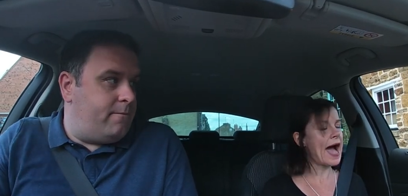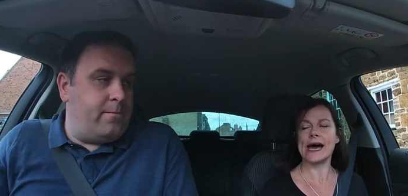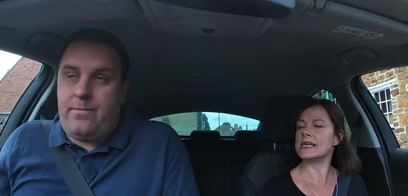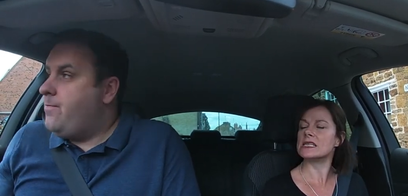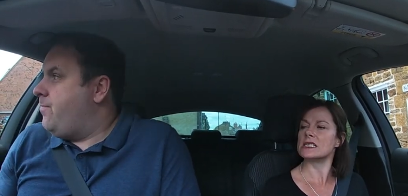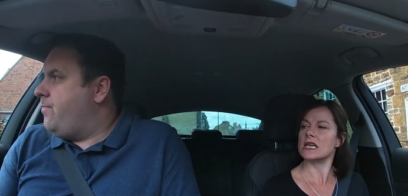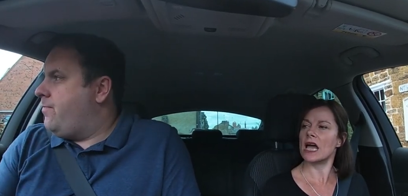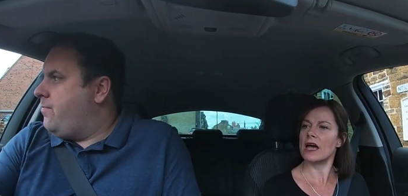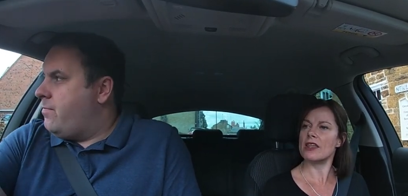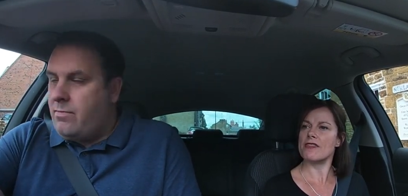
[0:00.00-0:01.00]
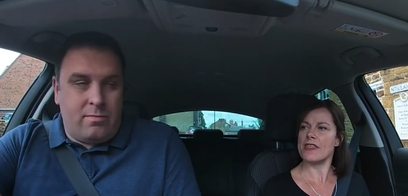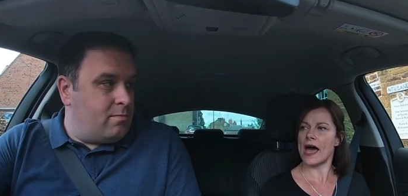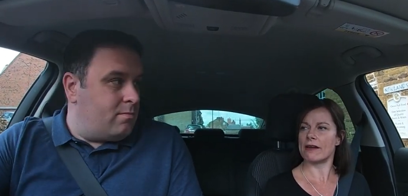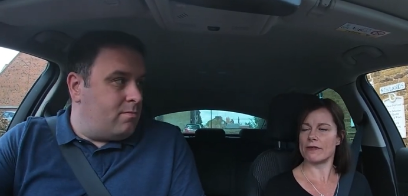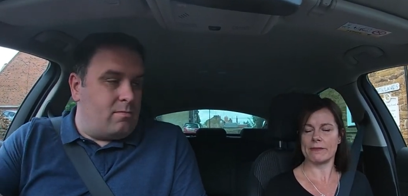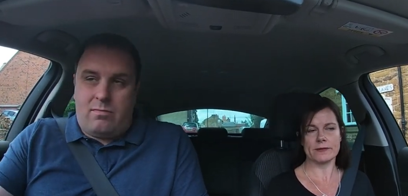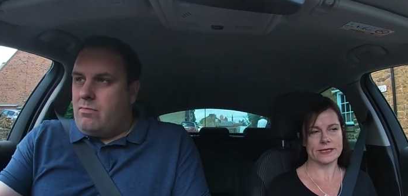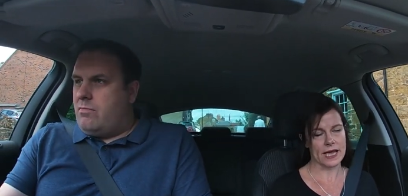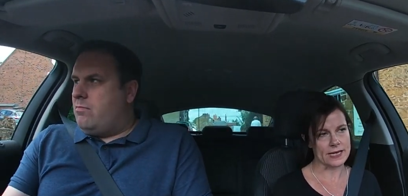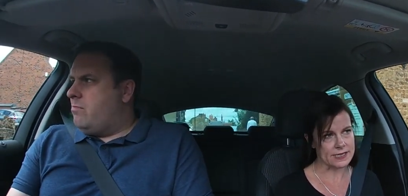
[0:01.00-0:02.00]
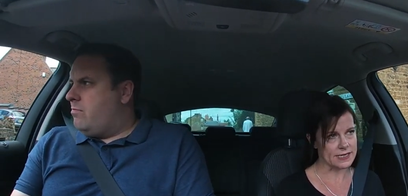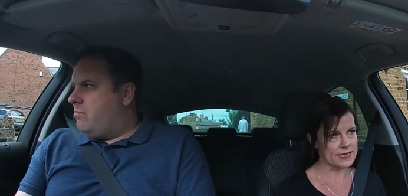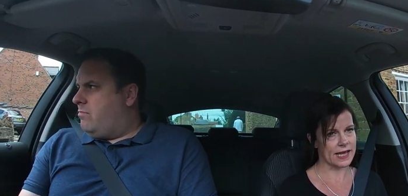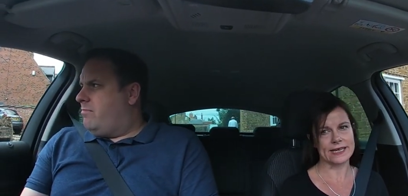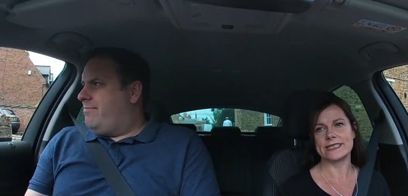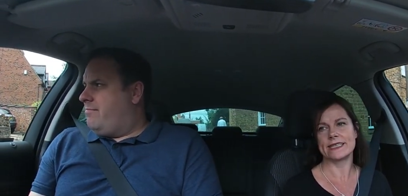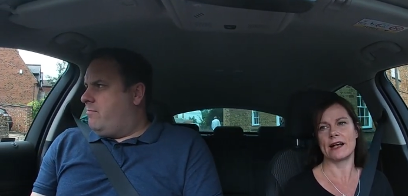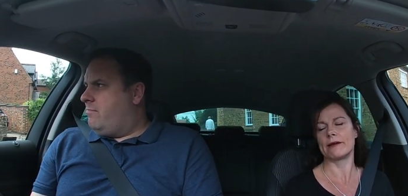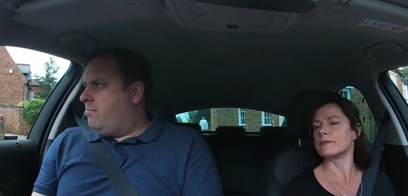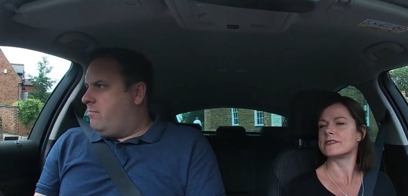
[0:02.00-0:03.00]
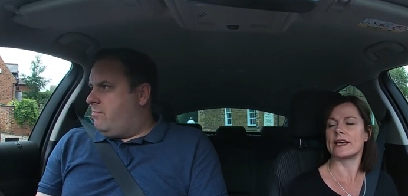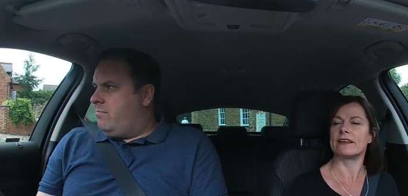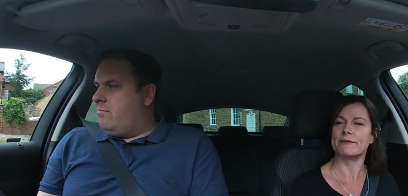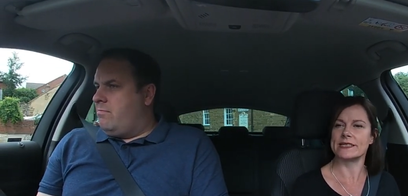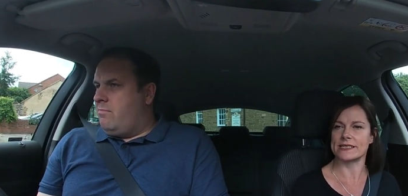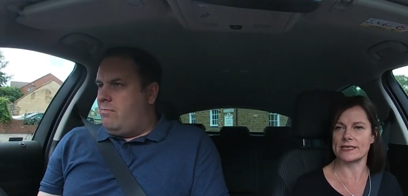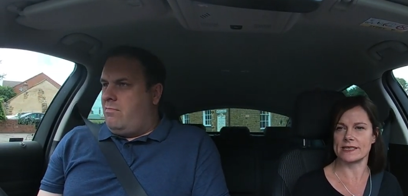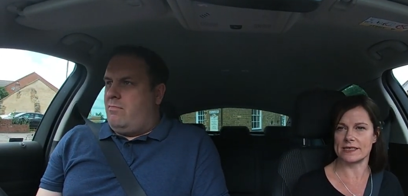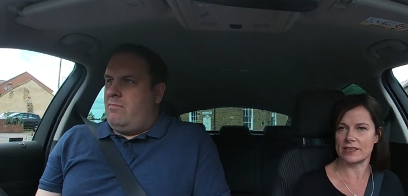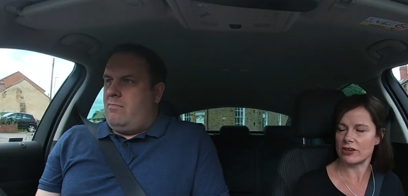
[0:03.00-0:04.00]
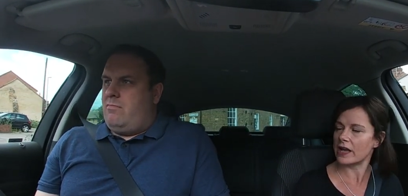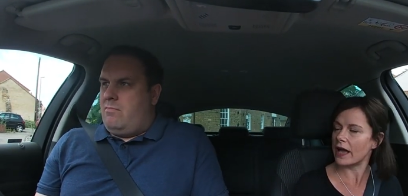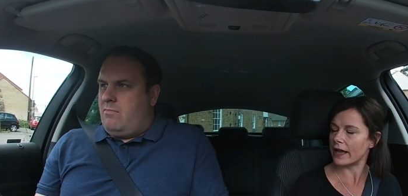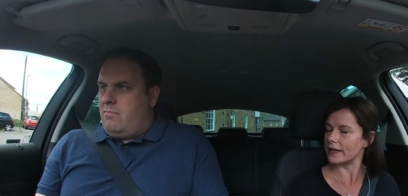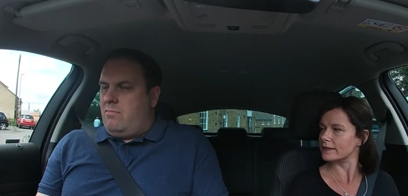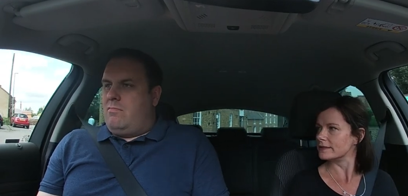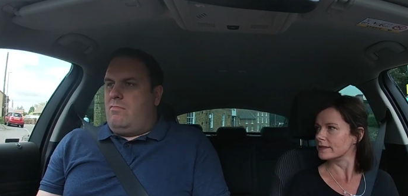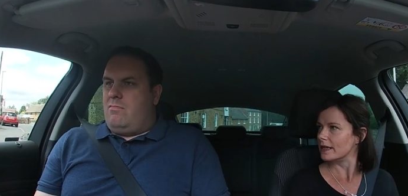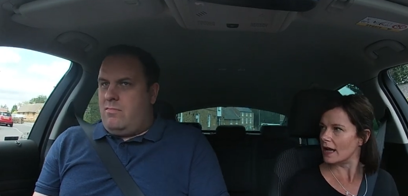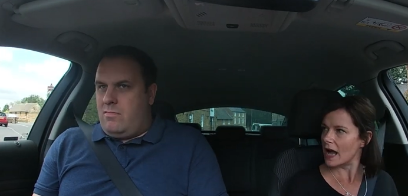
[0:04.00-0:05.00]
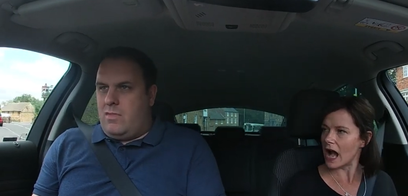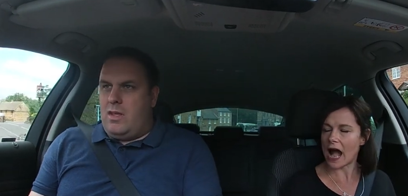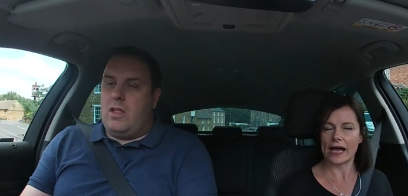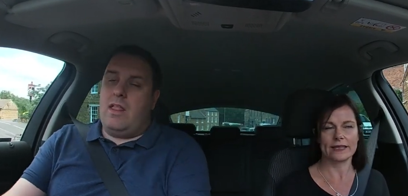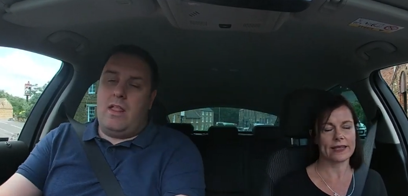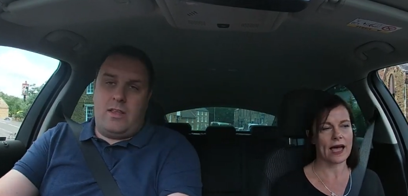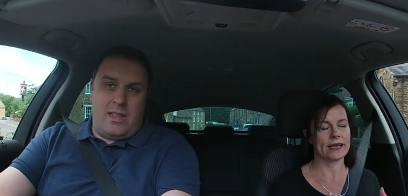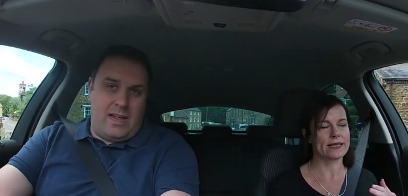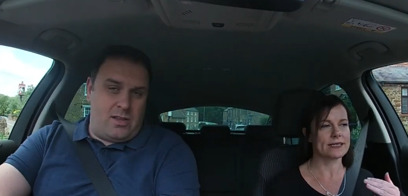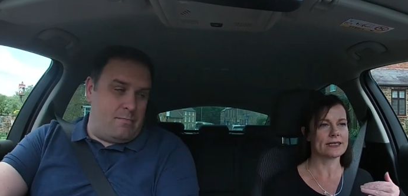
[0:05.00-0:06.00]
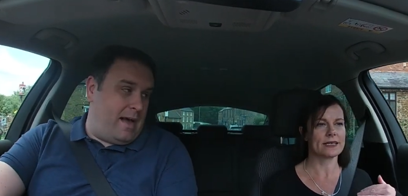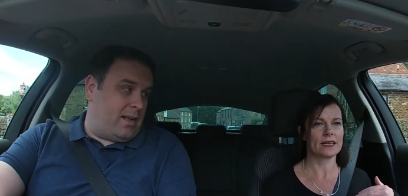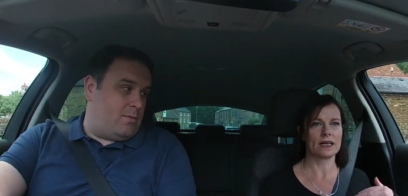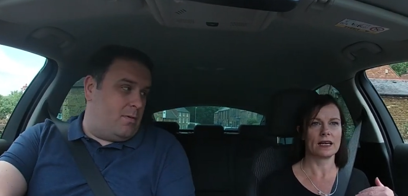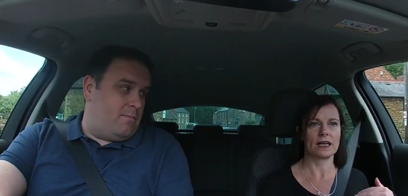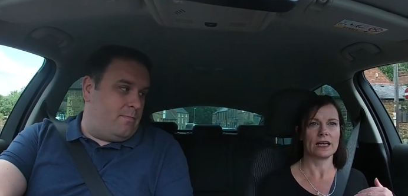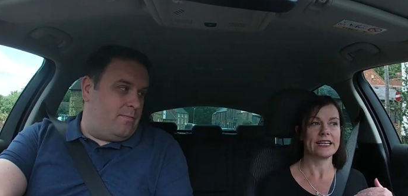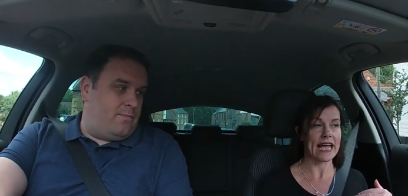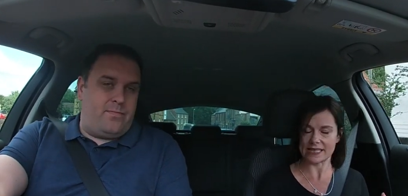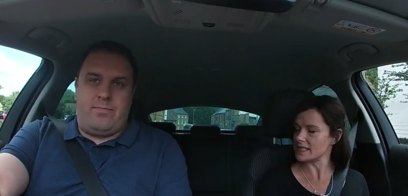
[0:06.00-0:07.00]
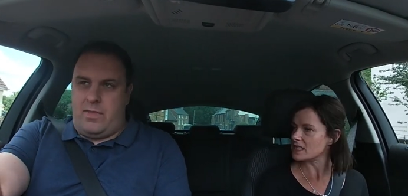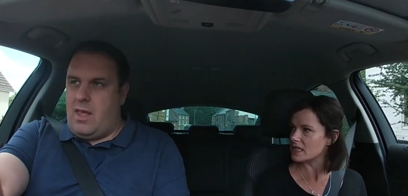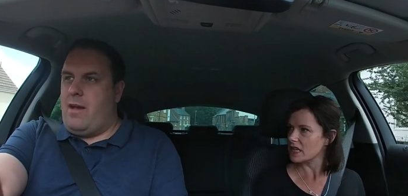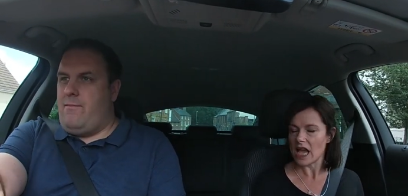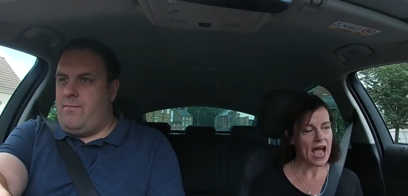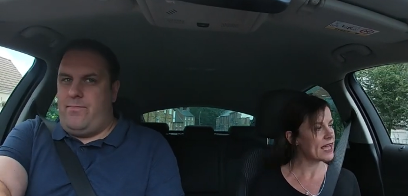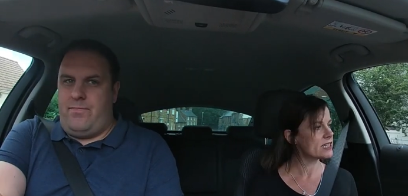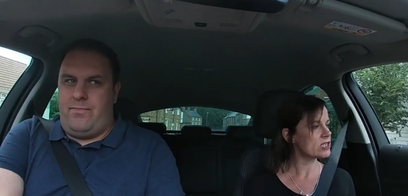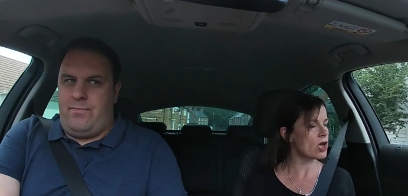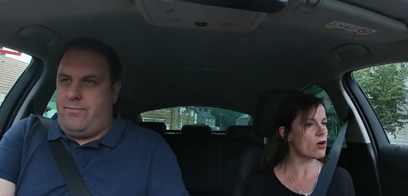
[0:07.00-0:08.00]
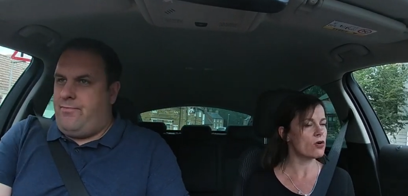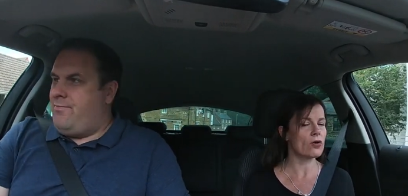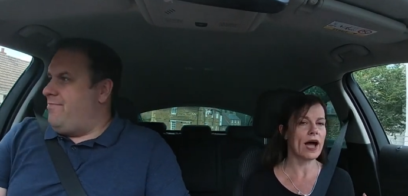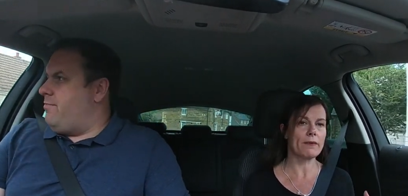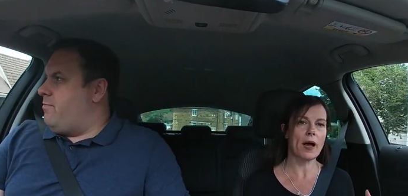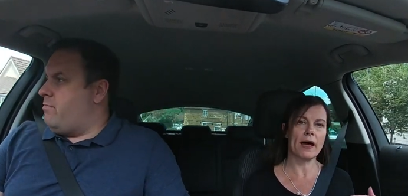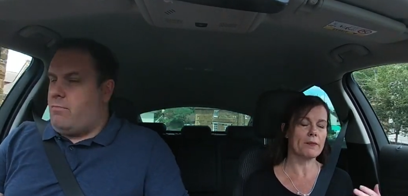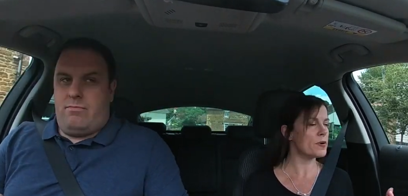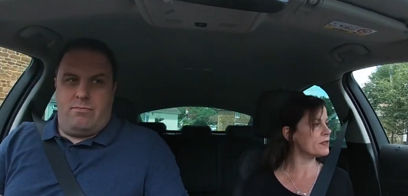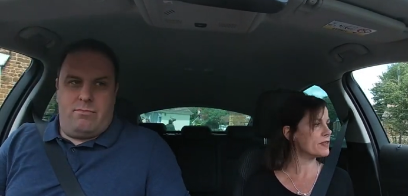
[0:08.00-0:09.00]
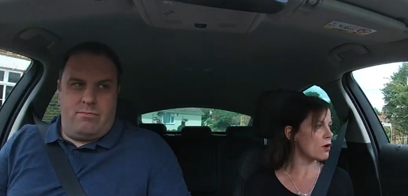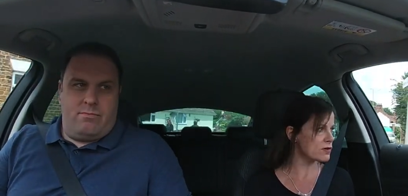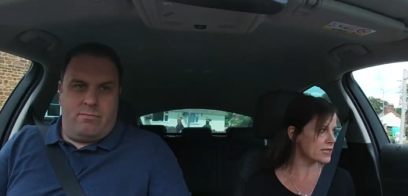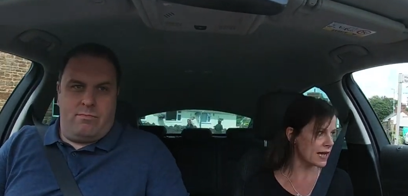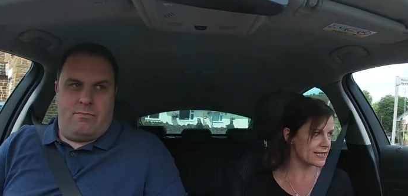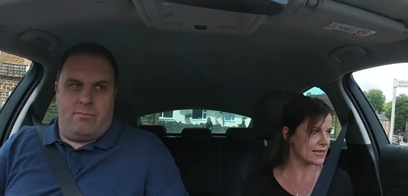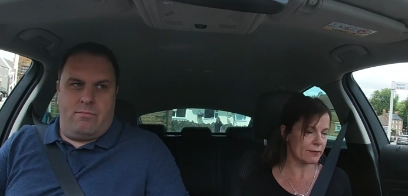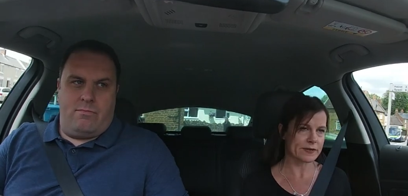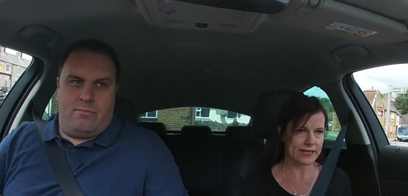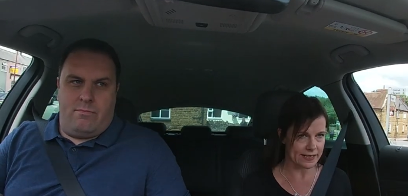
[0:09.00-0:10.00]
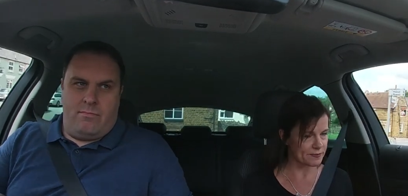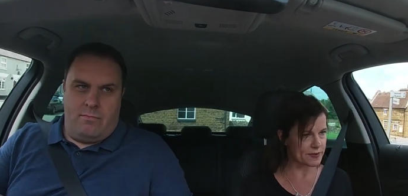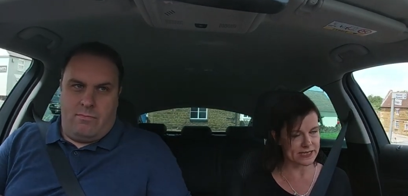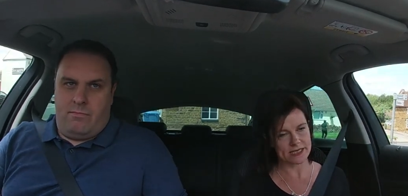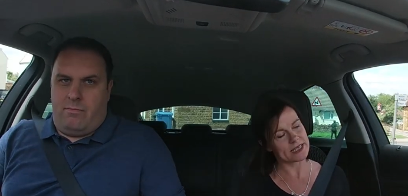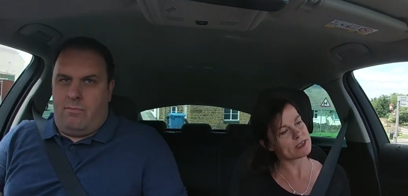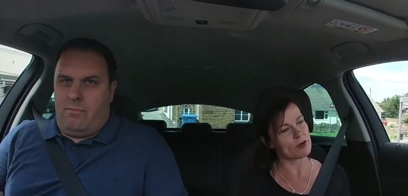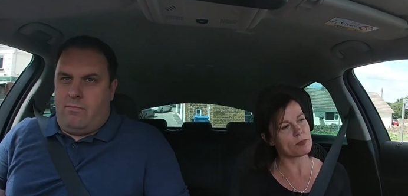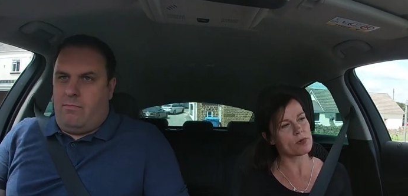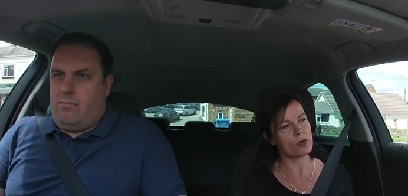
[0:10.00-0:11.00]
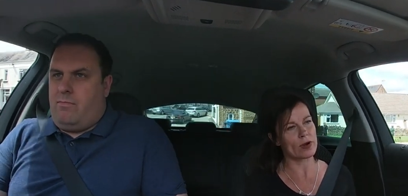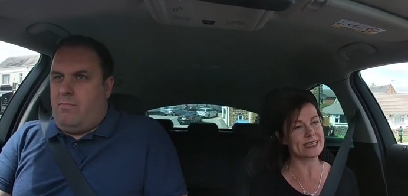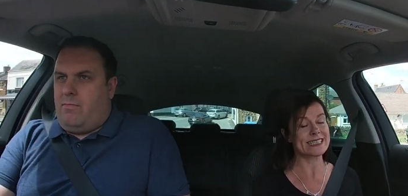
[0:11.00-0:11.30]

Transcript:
Speaker 1: And that represents 99% of businesses in the UK. That so that's
Speaker 2: is, the maximum.
Speaker 1: Yes. Yeah. And so, um, uh, but those 99% of businesses employ